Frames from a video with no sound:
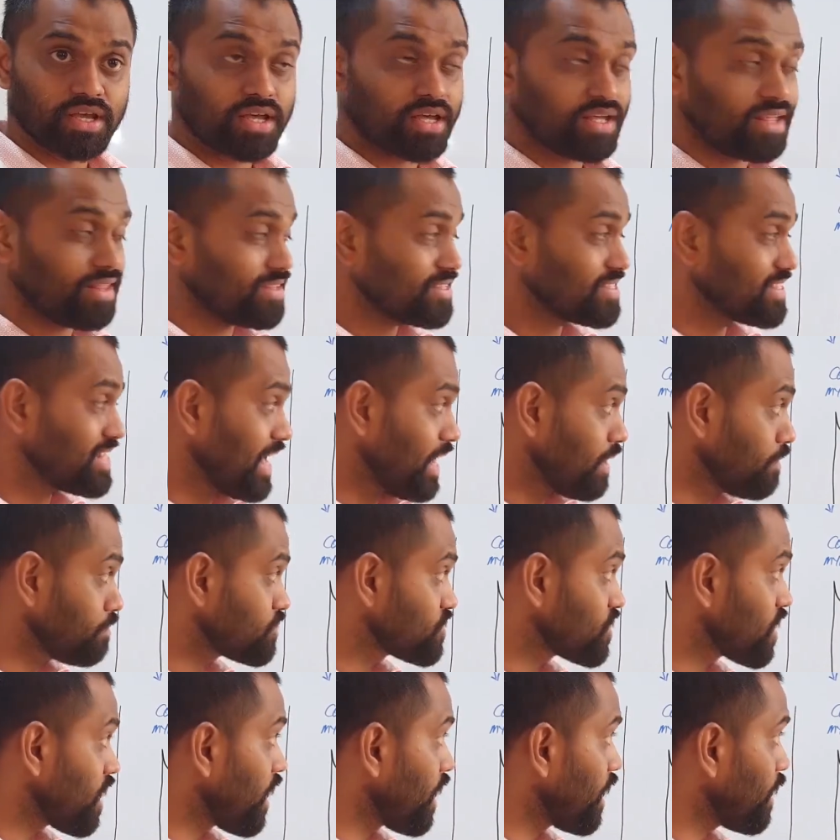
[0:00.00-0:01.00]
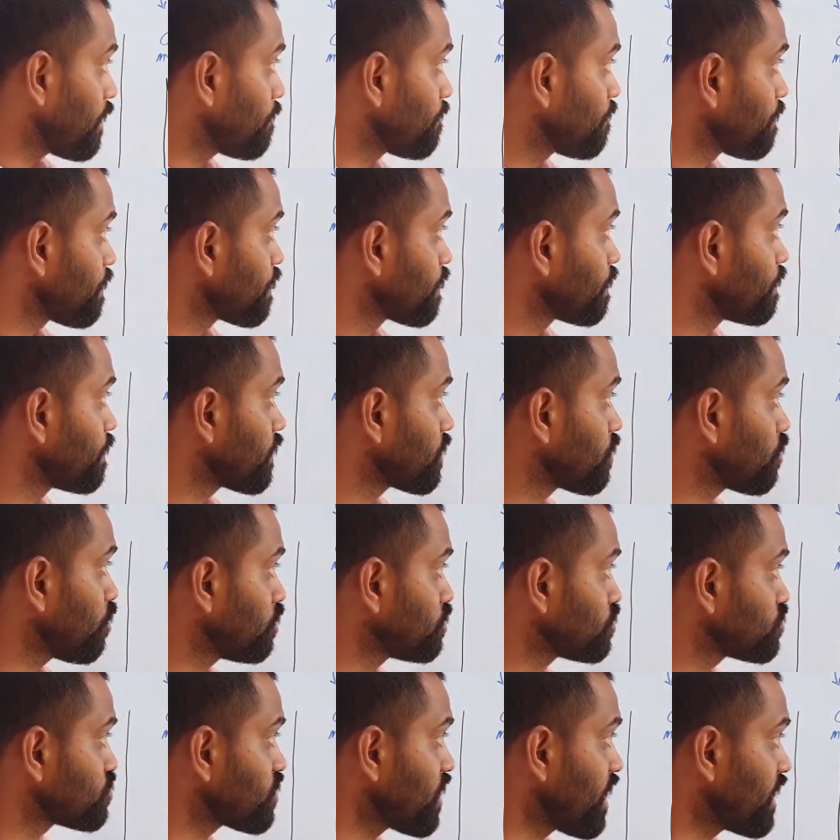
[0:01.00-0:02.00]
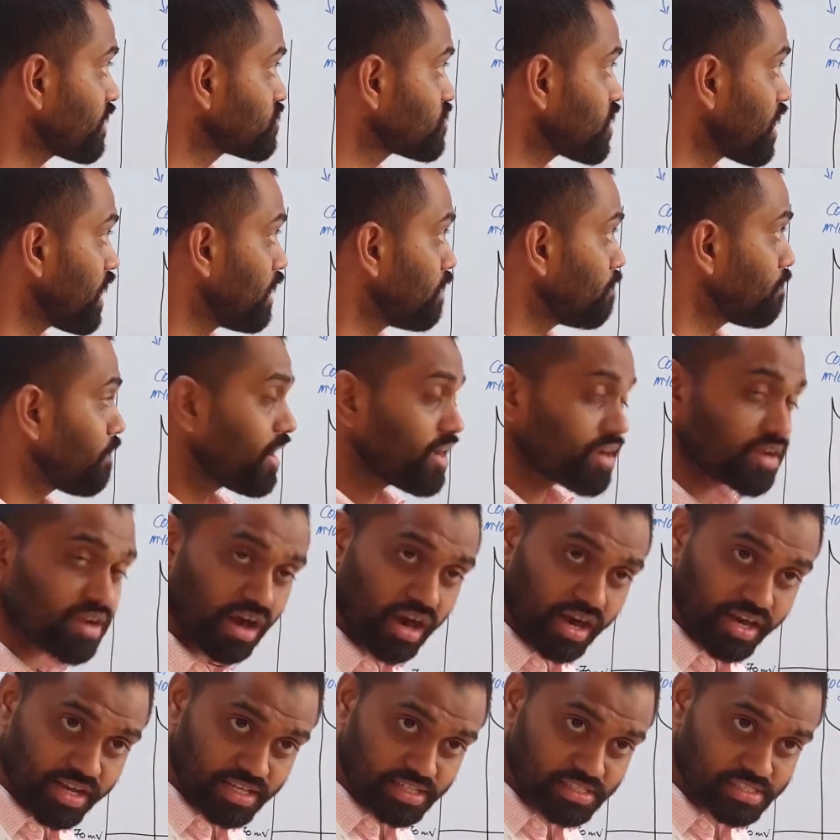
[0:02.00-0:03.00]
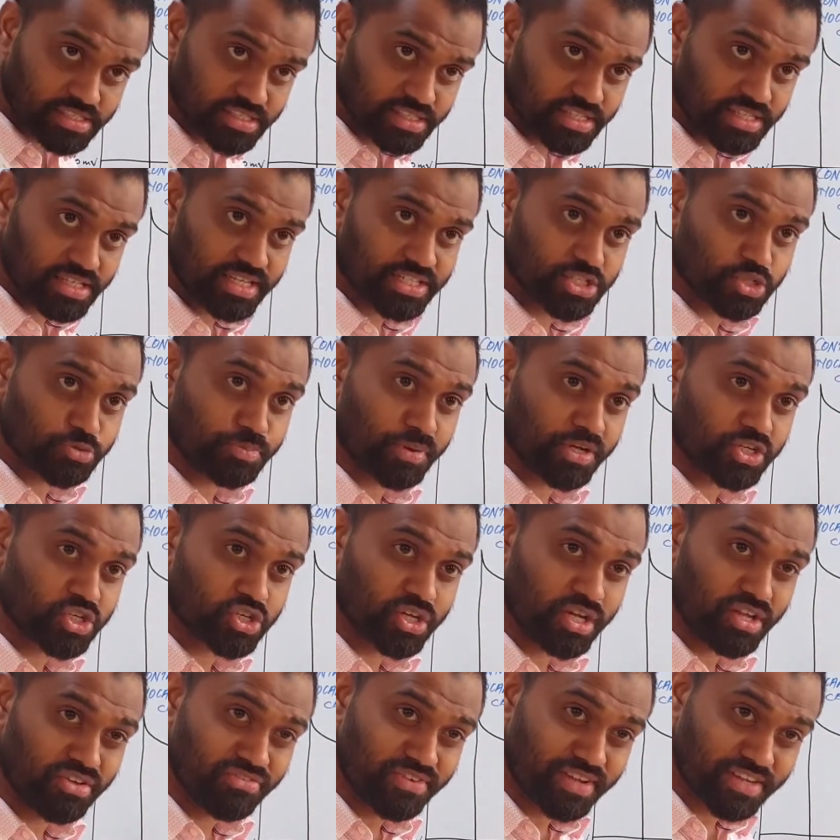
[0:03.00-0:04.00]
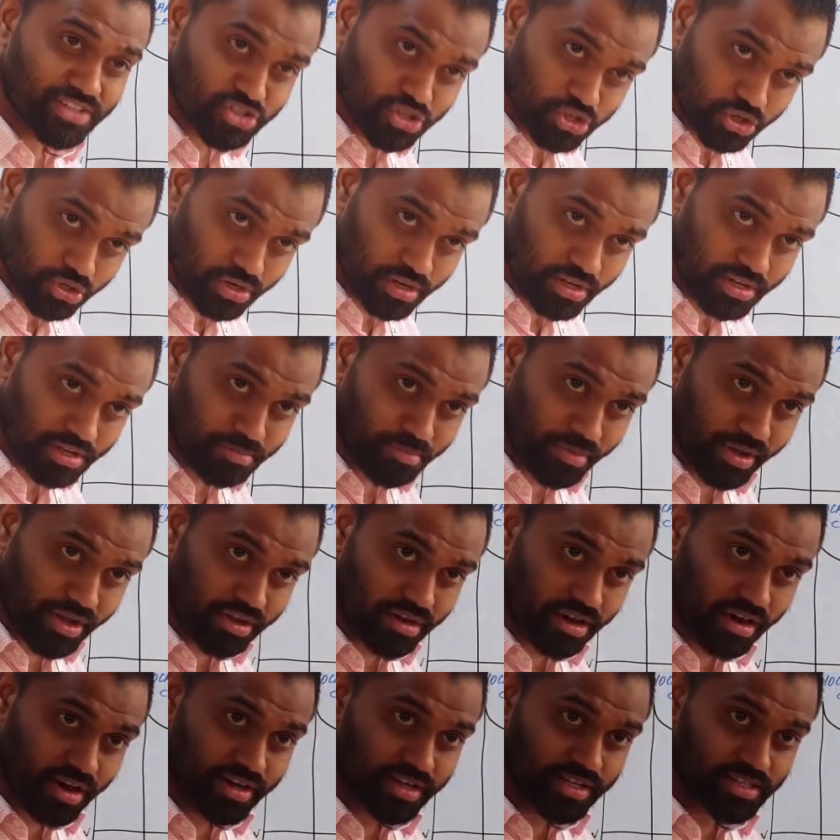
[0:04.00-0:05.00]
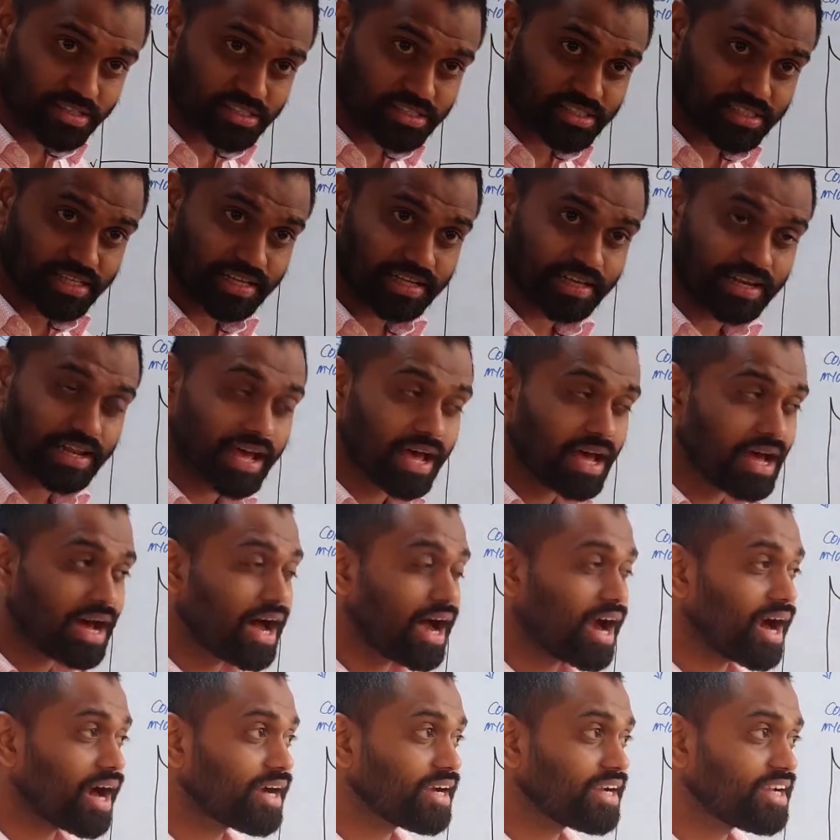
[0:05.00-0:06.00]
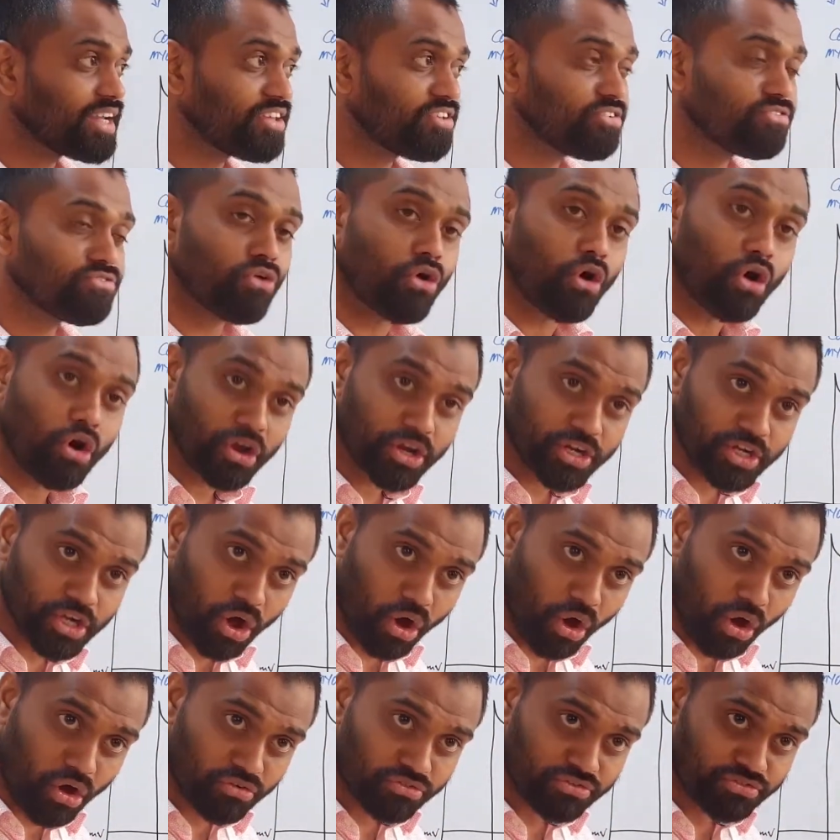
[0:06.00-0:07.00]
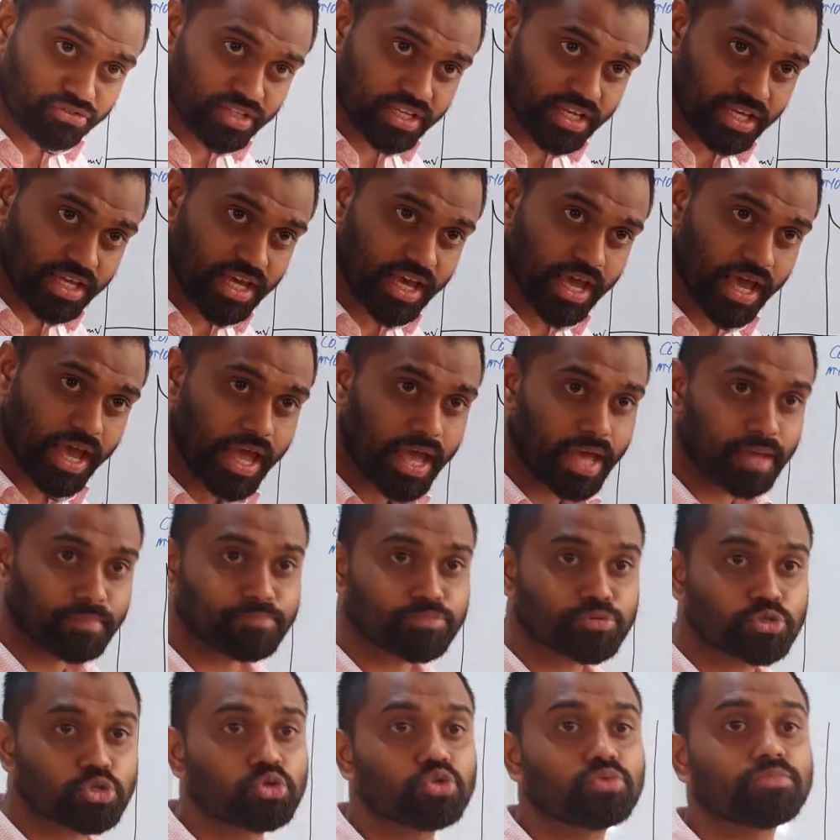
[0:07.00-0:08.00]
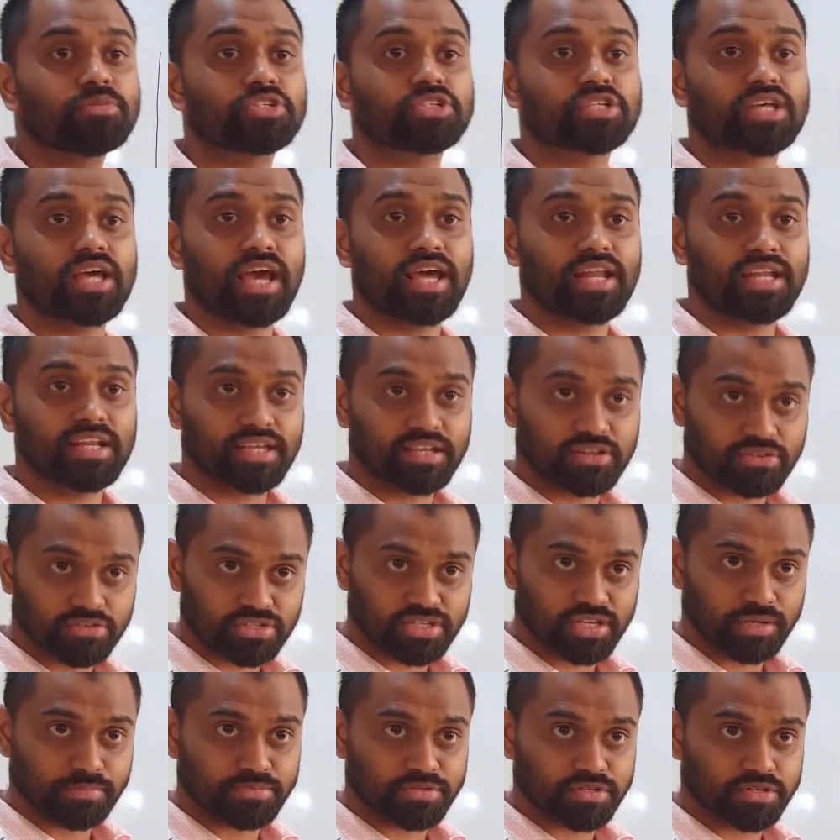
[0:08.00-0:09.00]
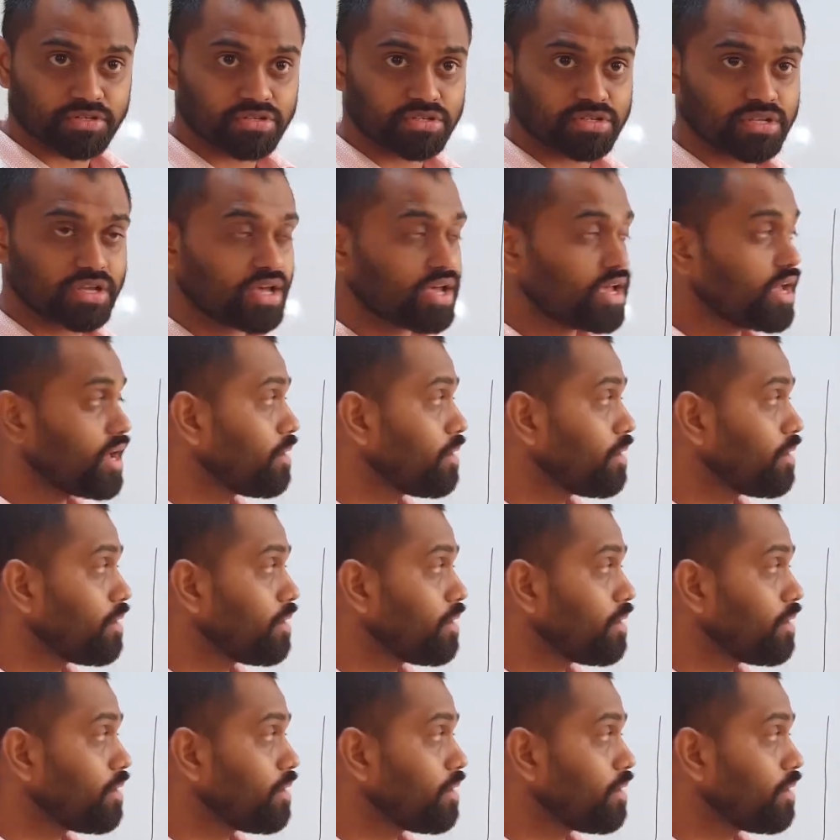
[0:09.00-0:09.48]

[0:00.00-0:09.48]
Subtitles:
At the same time, the contractile myocardial cell, especially ventricular myocardial cell, are devoid of the M2 muscarinic receptors,